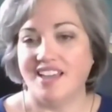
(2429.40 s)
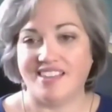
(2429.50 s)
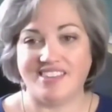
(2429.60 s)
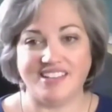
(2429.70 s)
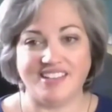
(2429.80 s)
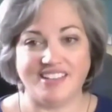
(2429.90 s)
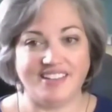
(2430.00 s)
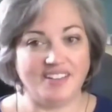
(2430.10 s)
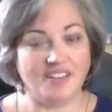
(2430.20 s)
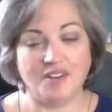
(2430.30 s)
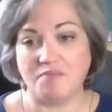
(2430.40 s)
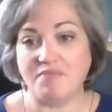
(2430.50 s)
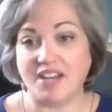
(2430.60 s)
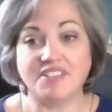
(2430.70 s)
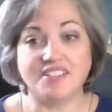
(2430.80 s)
the
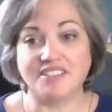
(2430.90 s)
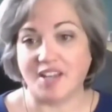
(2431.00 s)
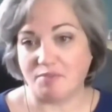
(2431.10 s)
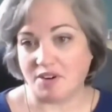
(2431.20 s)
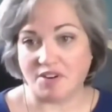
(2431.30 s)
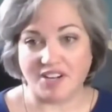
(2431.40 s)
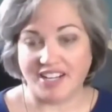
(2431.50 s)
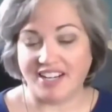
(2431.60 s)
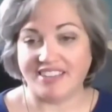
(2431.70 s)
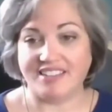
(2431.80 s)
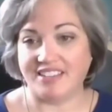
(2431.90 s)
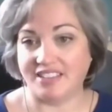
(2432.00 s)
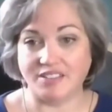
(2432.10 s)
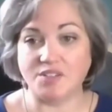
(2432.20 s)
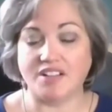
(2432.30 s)
medical librarian at
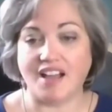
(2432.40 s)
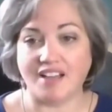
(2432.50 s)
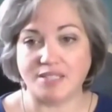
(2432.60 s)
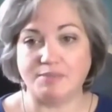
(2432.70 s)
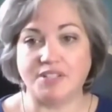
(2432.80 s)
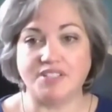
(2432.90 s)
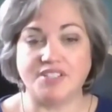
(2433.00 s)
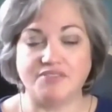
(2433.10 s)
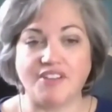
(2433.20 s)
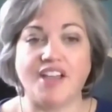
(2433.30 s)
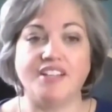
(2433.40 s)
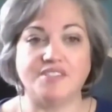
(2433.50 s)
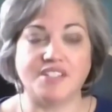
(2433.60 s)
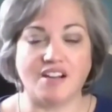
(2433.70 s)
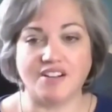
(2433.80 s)
the local hospital to find
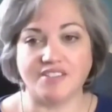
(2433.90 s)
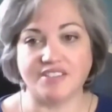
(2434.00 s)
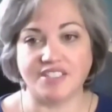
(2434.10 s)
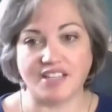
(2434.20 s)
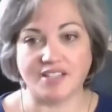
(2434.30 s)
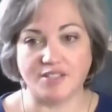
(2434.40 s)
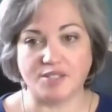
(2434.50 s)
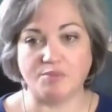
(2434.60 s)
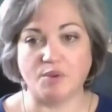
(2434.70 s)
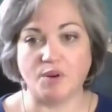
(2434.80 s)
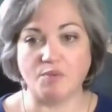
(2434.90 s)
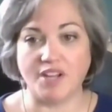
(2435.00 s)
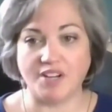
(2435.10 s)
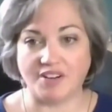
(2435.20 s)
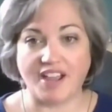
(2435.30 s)
those articles that can support
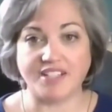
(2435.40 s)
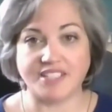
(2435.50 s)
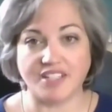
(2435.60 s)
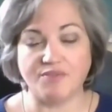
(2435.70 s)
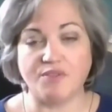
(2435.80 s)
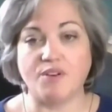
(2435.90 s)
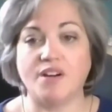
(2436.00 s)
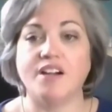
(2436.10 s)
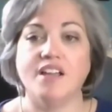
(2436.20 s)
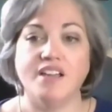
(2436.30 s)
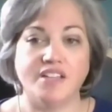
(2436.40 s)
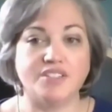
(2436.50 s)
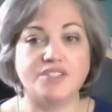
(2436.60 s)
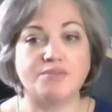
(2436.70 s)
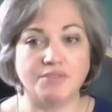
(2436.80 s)
what you're asking for
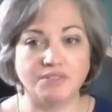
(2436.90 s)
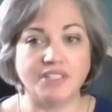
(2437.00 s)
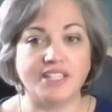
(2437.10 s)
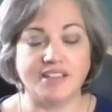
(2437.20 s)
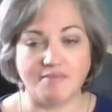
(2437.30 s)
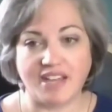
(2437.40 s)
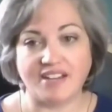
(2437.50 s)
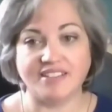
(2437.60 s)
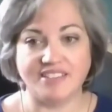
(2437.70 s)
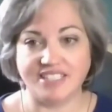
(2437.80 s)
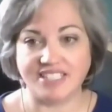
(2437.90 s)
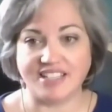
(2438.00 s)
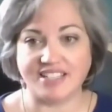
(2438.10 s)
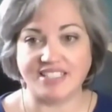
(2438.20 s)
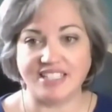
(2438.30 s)
is truly a medical
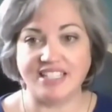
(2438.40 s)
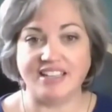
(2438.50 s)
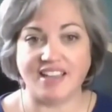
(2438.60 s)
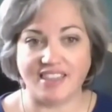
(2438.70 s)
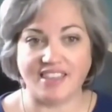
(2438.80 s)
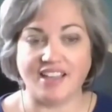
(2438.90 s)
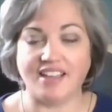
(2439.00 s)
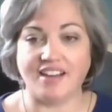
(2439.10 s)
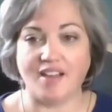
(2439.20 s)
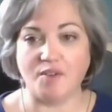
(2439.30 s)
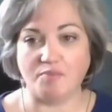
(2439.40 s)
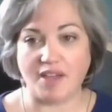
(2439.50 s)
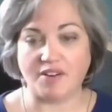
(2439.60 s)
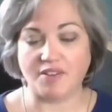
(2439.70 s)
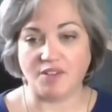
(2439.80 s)
necessity and that can help
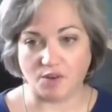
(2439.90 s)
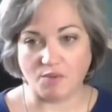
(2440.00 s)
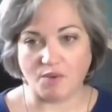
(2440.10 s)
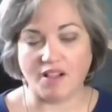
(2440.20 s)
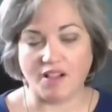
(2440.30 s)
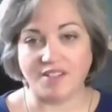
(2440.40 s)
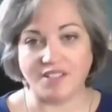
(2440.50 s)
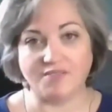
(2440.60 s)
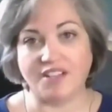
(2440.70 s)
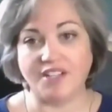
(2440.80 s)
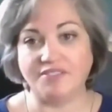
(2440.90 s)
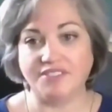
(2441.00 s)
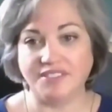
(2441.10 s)
better your quality of life.